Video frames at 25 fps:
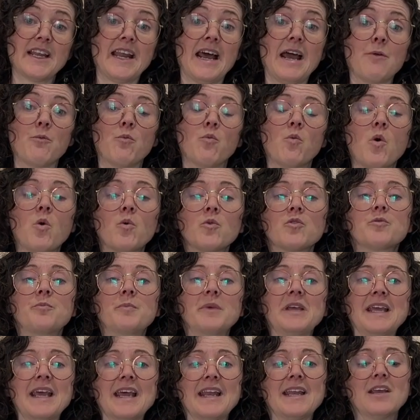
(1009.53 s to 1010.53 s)
I won't be
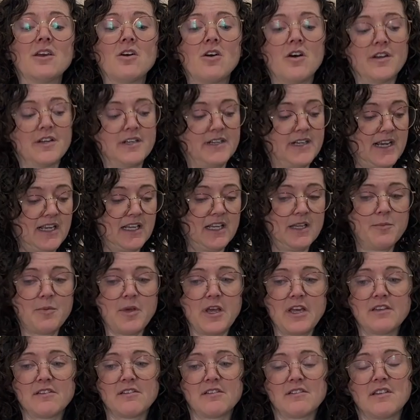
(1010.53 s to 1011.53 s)
getting on a daily
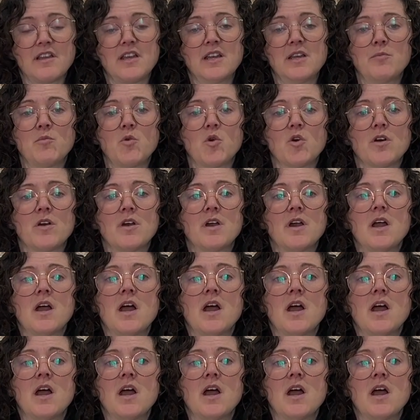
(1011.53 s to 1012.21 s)
basis anymore.